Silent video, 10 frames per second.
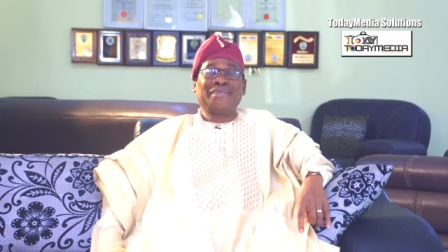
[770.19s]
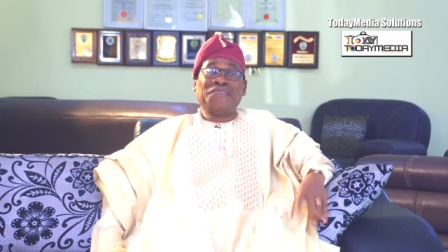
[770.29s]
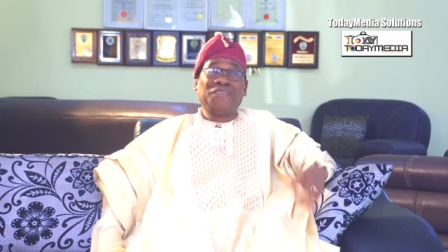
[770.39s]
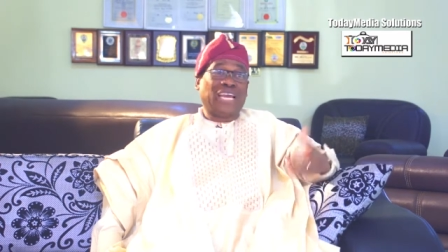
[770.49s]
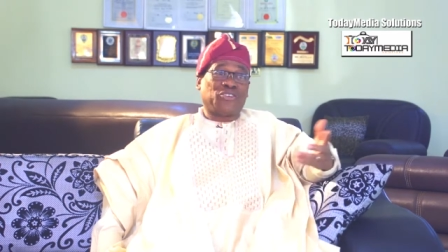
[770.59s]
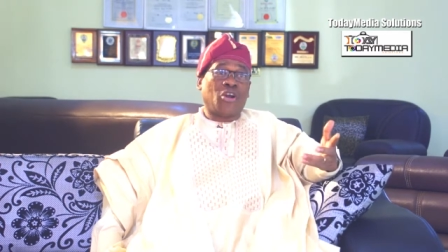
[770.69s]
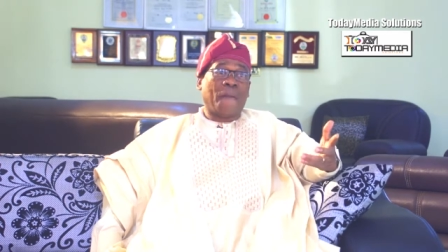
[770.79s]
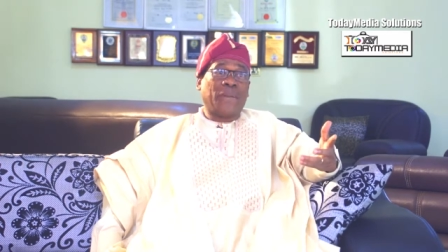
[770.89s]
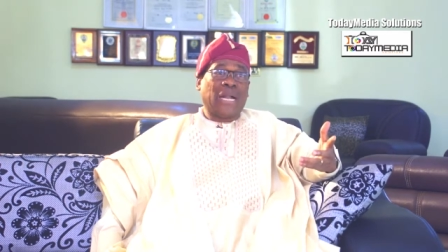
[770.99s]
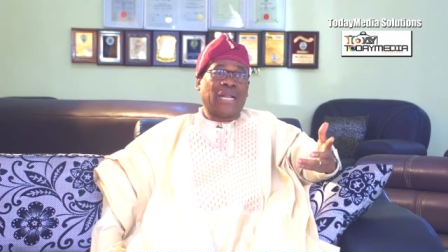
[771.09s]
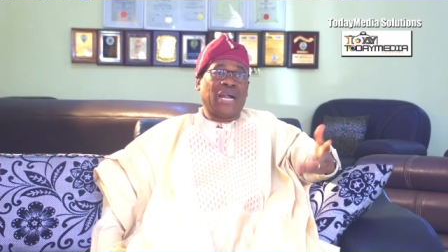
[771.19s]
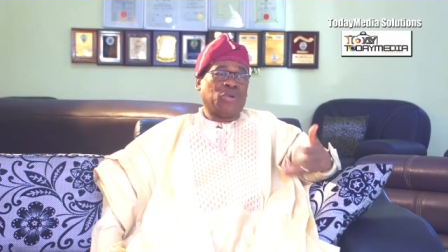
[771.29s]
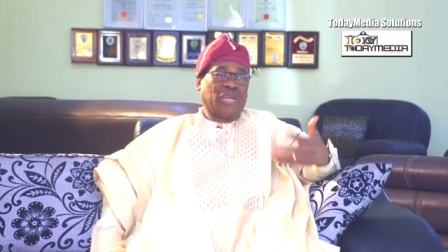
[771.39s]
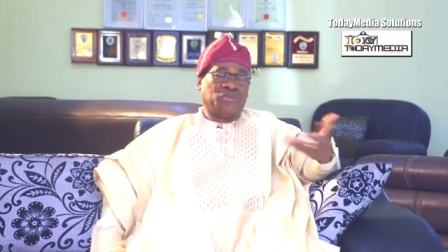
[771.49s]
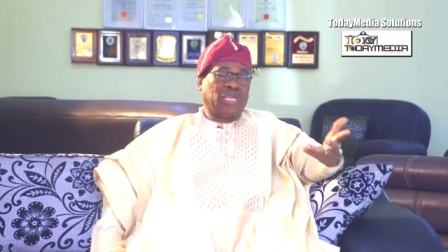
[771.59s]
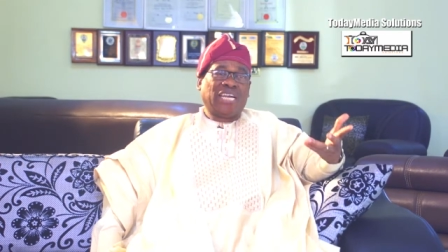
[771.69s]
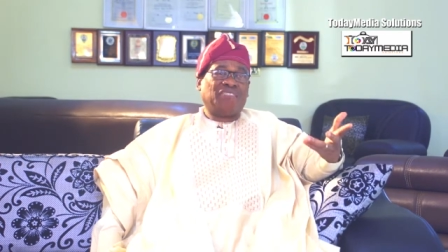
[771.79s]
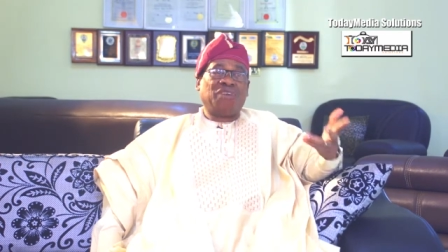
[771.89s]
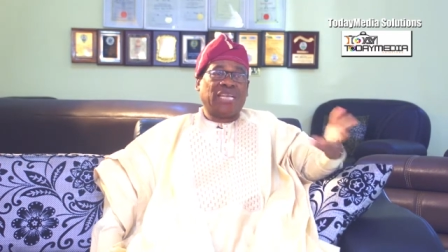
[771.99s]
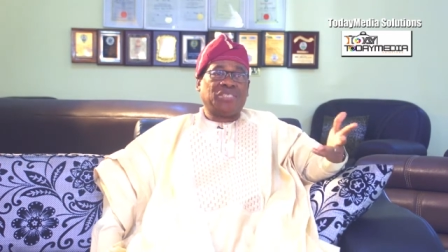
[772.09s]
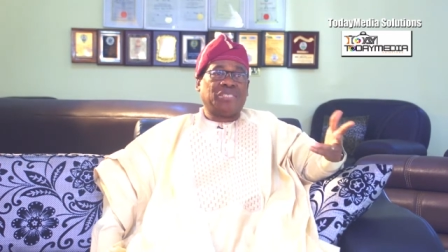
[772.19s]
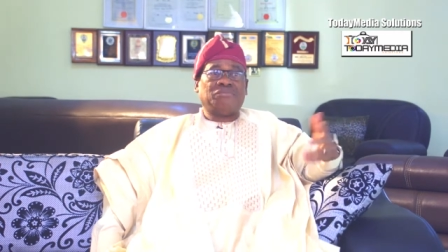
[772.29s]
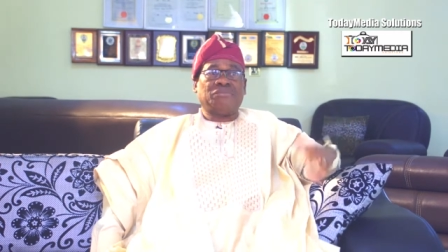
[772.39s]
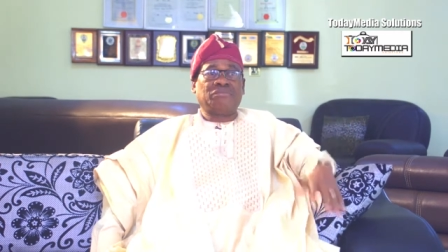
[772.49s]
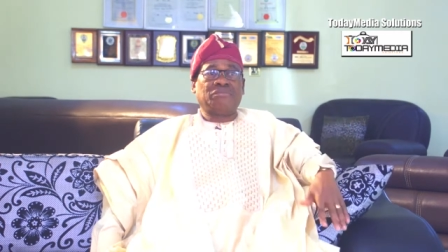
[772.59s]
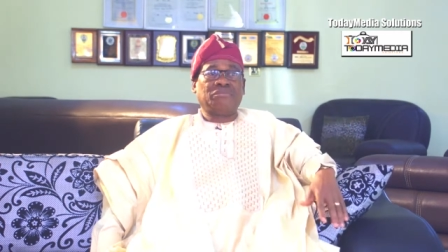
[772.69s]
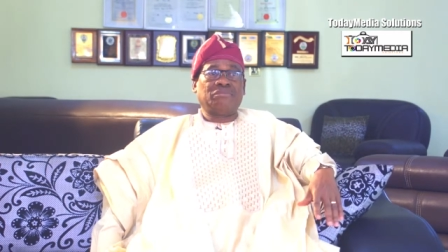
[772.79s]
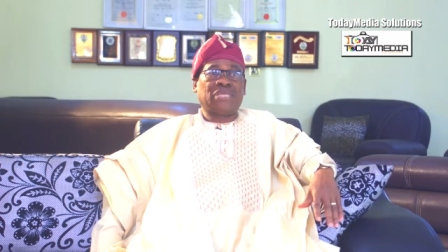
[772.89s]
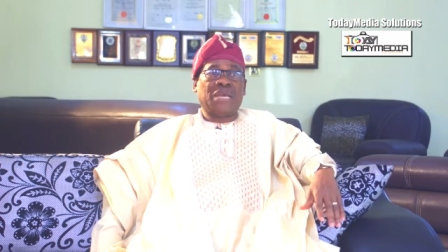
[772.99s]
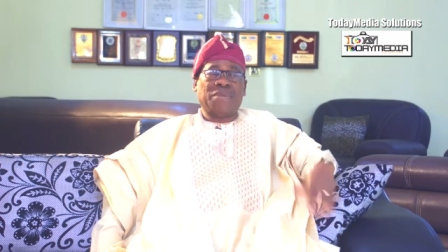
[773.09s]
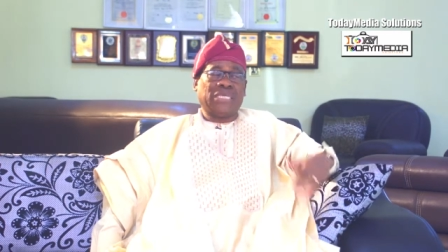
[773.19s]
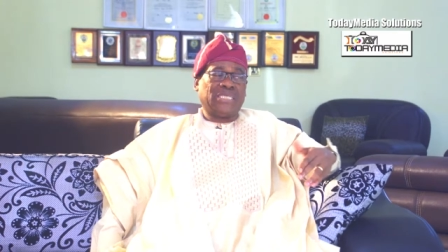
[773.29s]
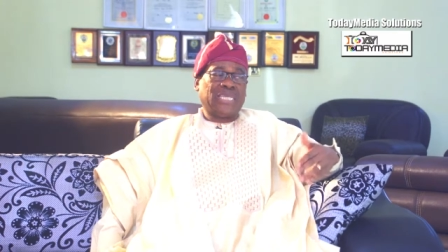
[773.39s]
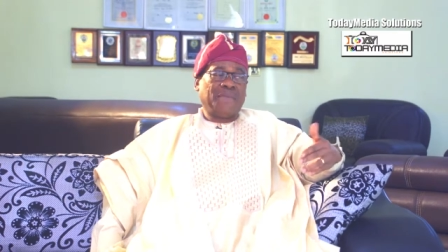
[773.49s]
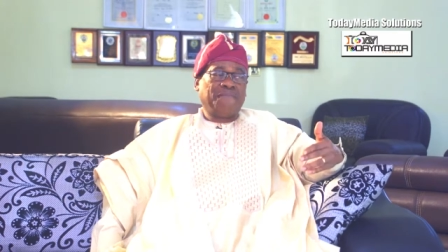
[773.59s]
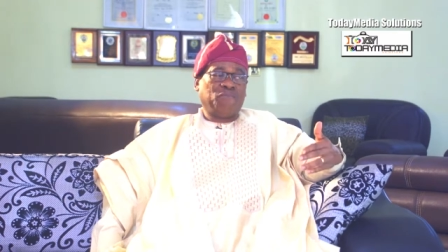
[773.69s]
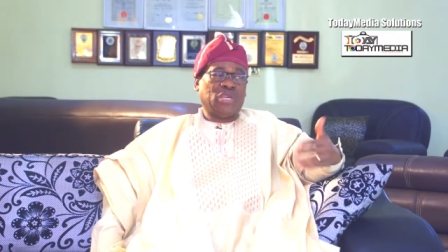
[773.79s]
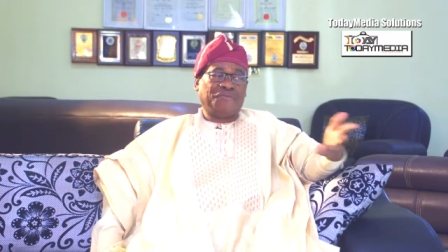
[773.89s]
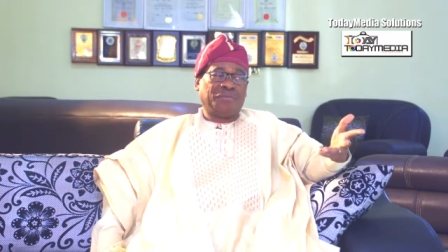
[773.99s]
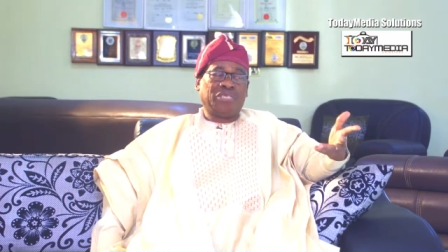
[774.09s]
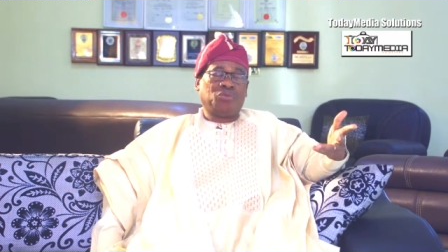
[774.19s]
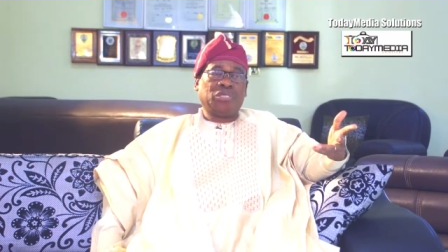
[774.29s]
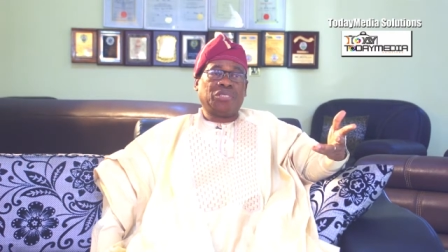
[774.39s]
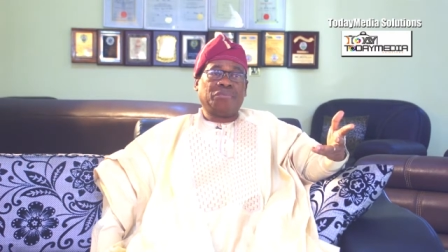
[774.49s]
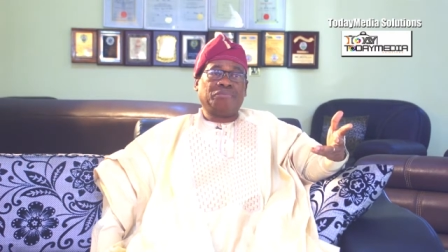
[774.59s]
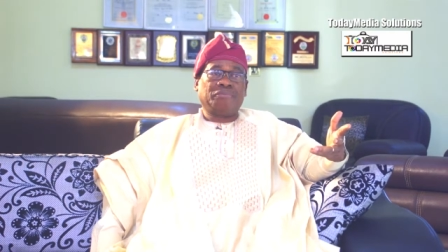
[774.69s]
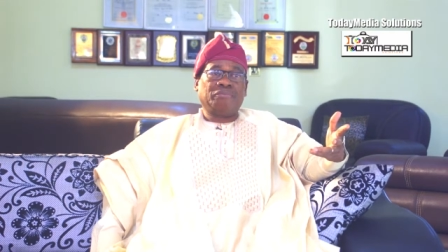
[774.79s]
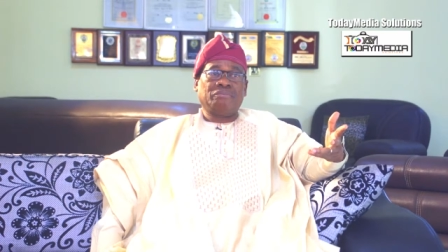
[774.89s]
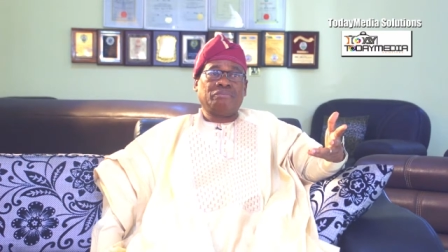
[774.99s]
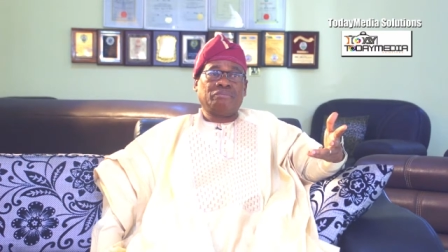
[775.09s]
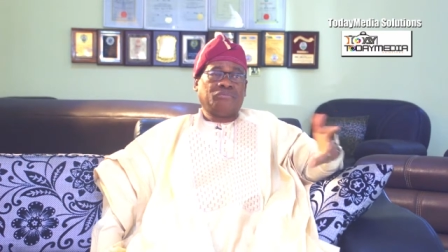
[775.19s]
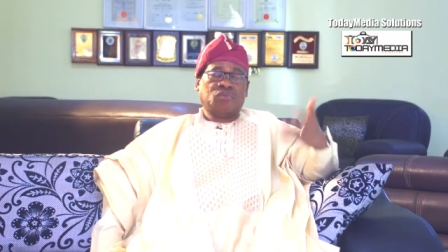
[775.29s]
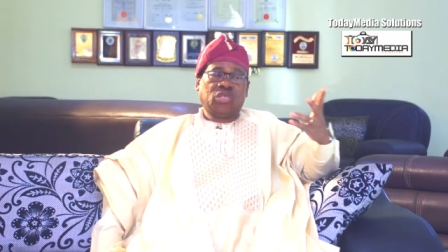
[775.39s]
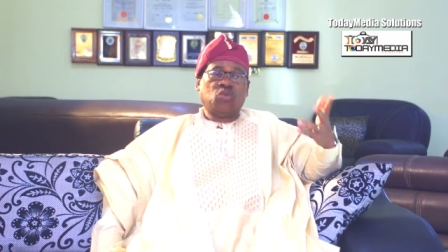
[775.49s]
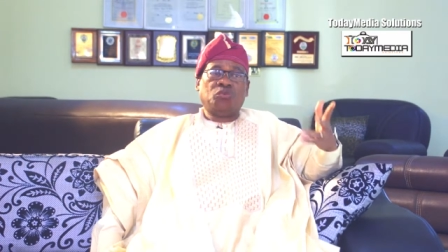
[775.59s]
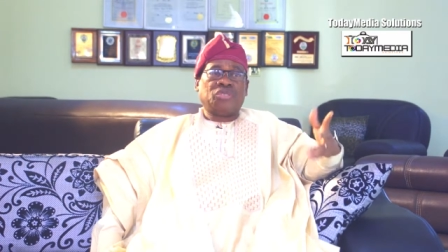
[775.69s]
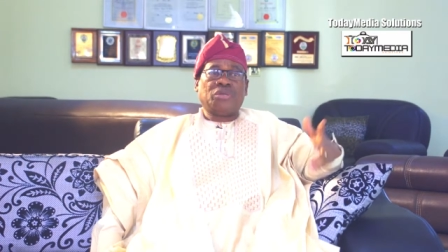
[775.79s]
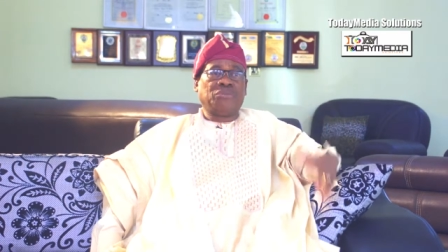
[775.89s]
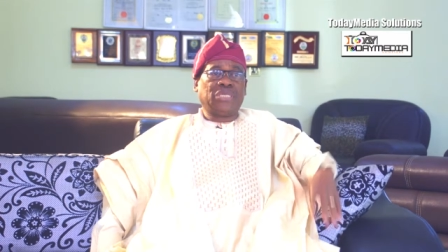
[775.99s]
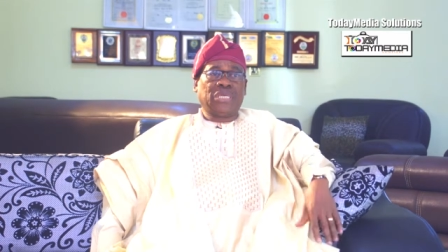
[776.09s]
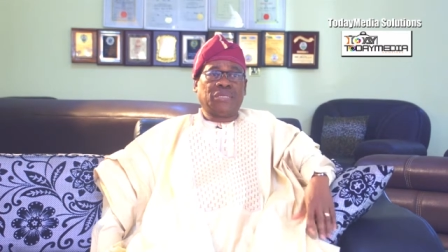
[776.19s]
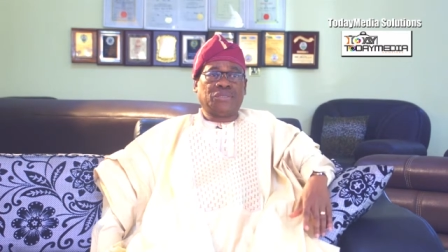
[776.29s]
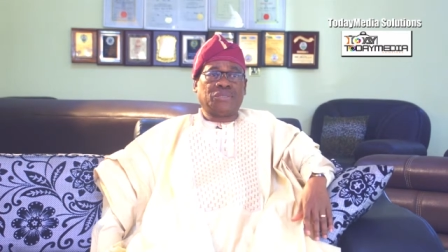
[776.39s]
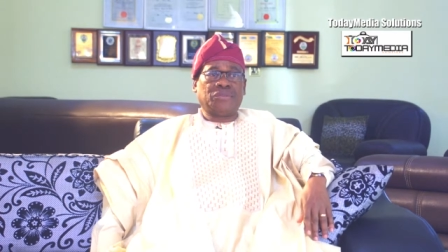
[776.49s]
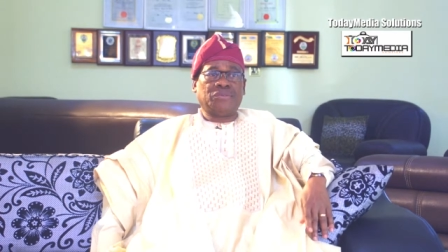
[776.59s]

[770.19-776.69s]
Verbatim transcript: If he had come back, I would have only advised him. And by the time I finished with him, he would be somebody else.